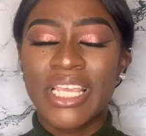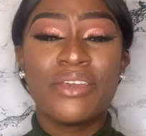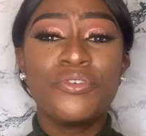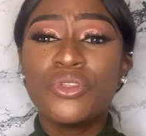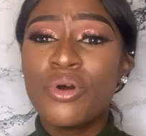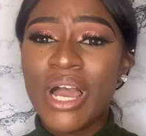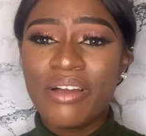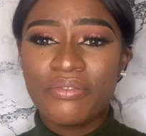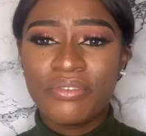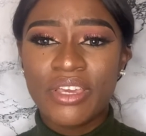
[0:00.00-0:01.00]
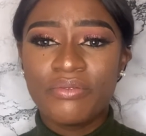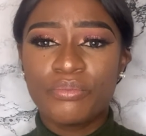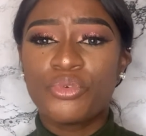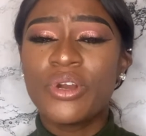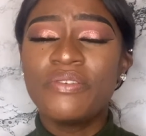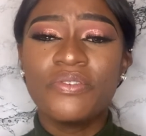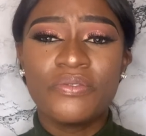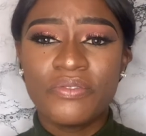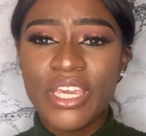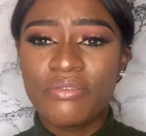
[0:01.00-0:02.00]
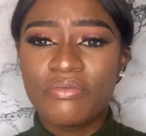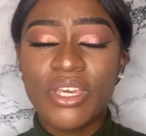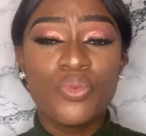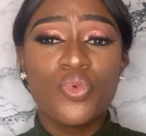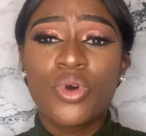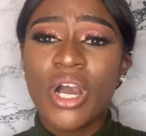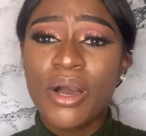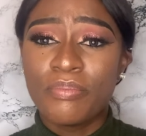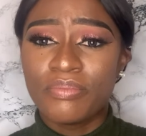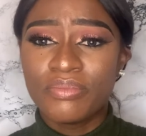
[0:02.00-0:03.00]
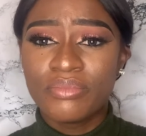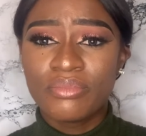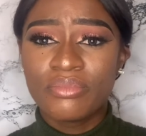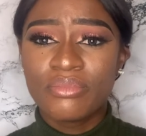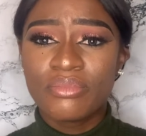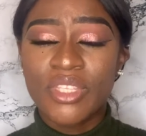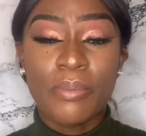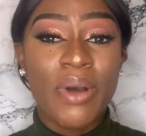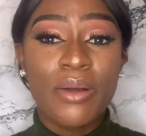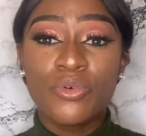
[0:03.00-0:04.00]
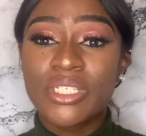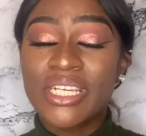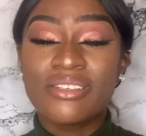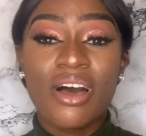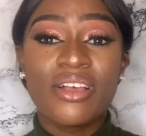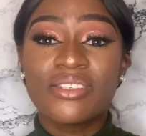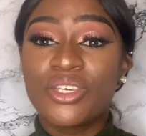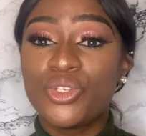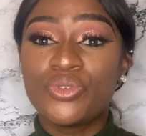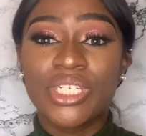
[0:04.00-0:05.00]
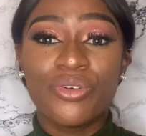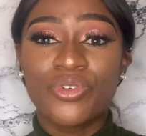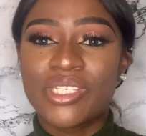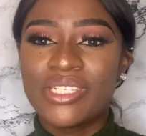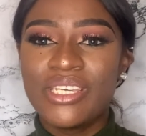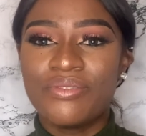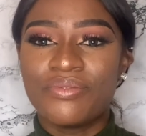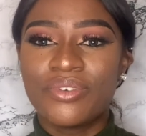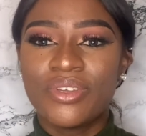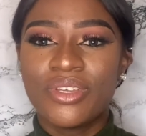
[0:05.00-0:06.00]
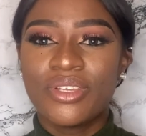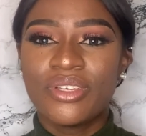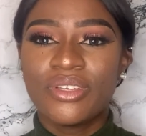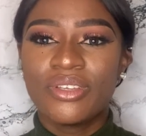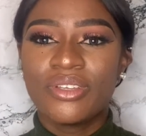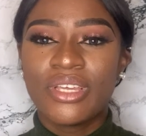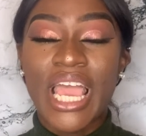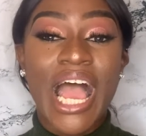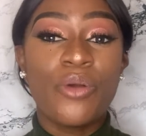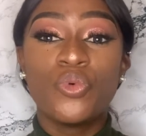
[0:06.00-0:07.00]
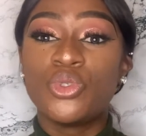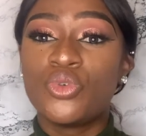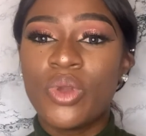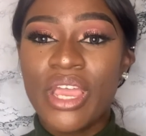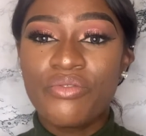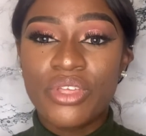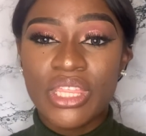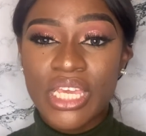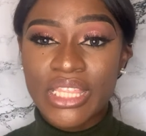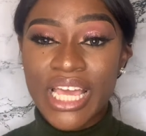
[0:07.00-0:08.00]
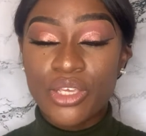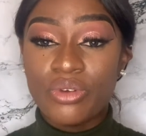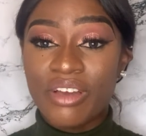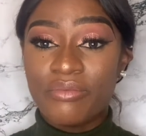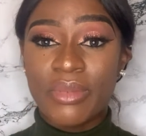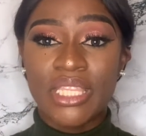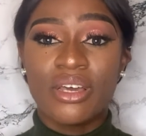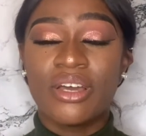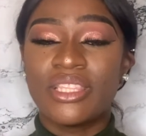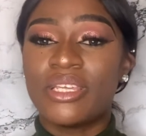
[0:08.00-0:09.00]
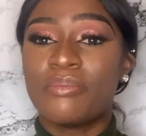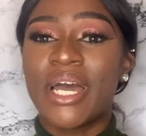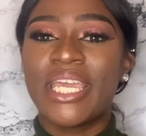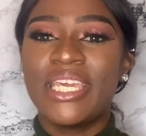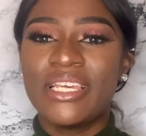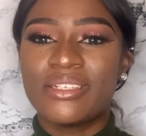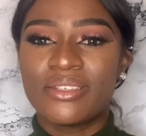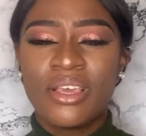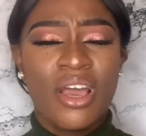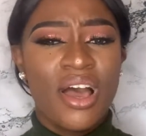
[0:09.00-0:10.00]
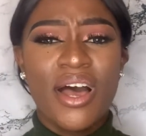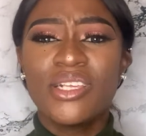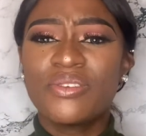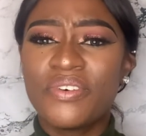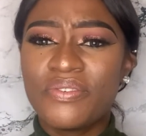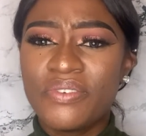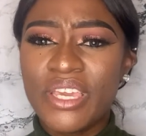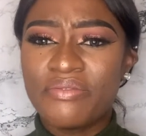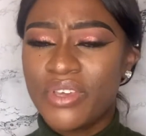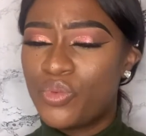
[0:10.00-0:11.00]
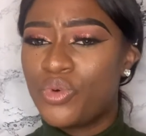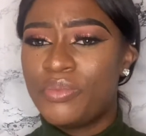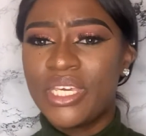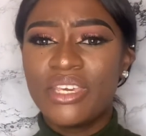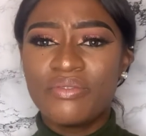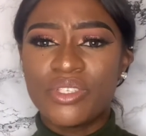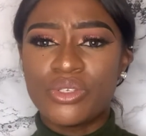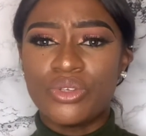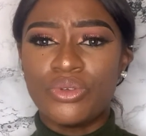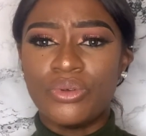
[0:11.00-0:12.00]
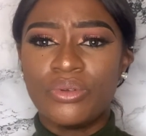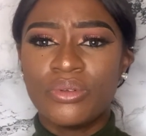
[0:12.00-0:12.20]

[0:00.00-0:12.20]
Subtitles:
If you don't have faith, pray for faith. It will come. The Bible says, ask and you shall receive. I will do everything that you have made heard in my ears. Ask for faith. It will be given to you.